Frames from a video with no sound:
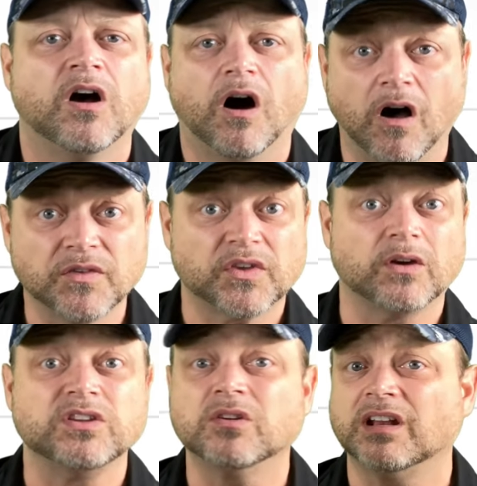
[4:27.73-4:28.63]
Also,
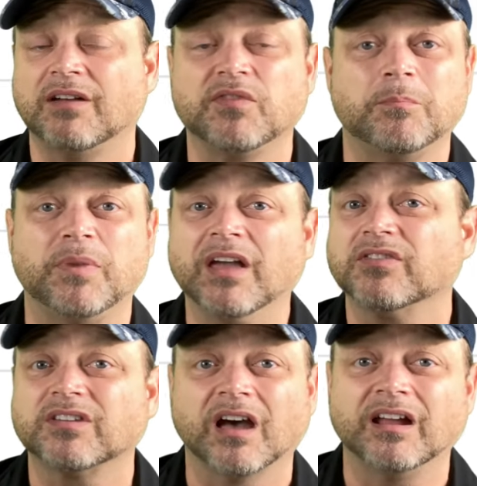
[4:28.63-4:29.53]
you can have the
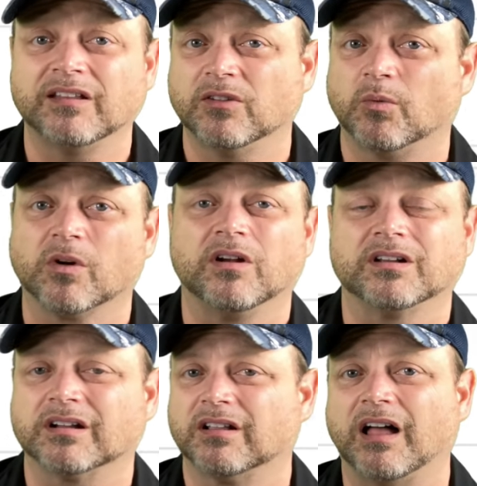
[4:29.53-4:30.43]
best gun in the world,
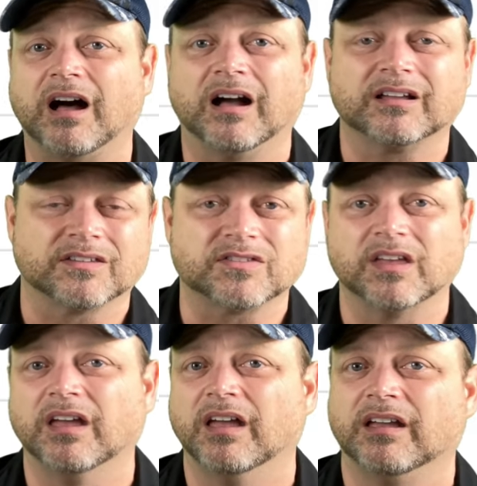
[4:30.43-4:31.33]
a Glock, a
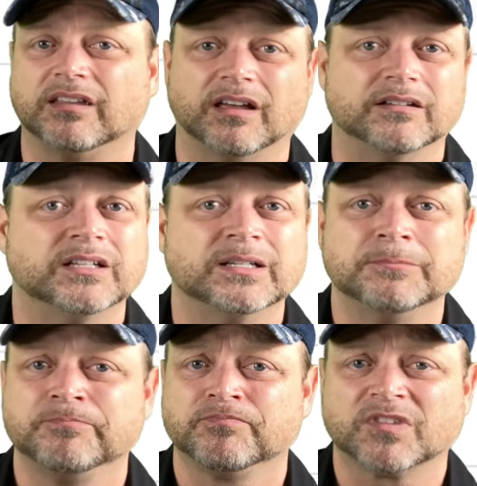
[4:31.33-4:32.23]
SIG, a
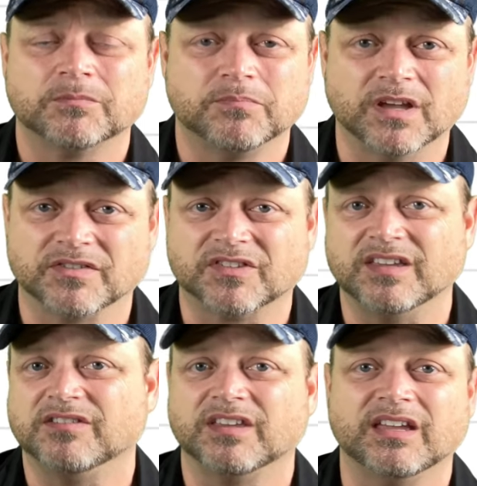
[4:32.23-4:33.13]

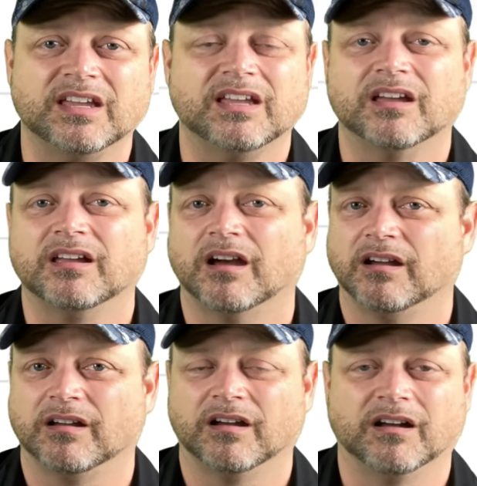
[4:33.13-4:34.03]

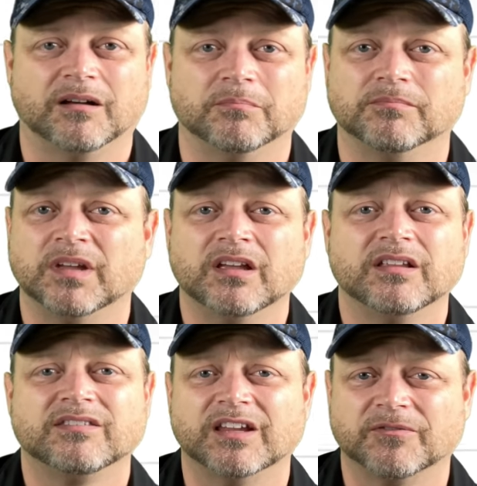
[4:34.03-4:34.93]
CZ,
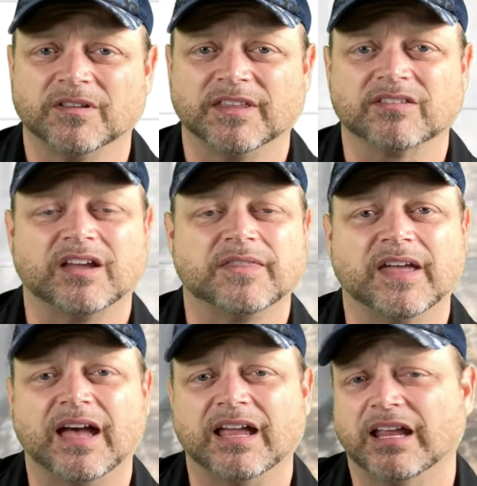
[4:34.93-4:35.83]
different things like
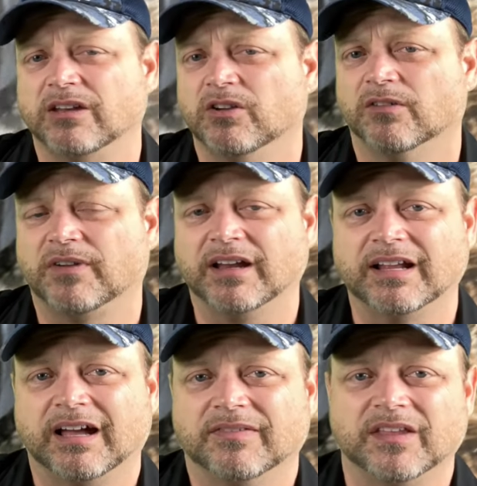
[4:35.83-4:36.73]
that, and you'll find
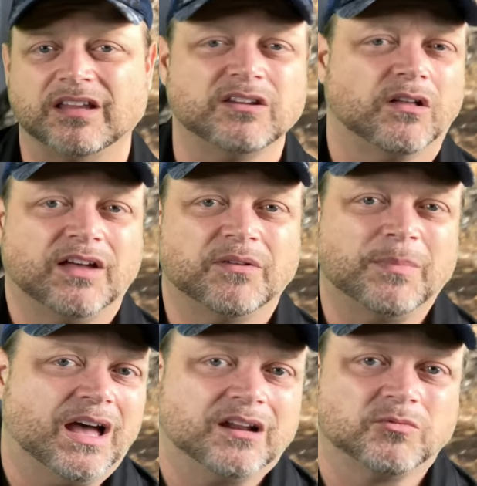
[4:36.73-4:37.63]
out that you'll have a
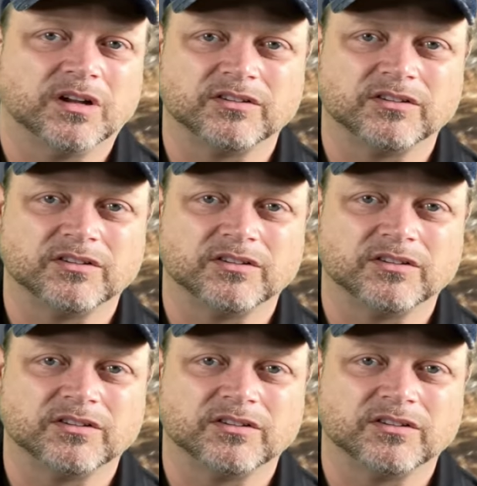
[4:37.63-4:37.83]
bad one.